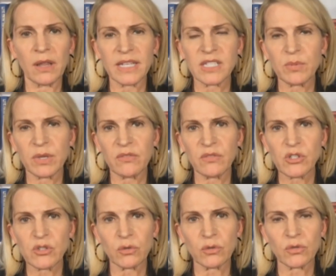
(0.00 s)
that's
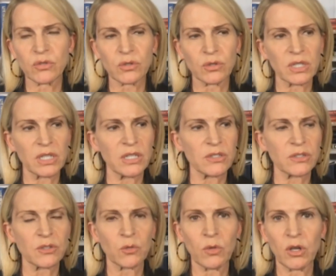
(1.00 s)
beneficial certainly
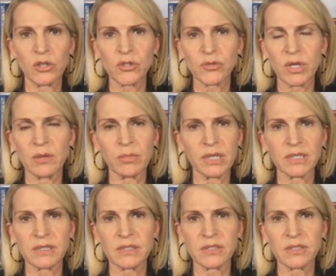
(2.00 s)
to Wall Street, but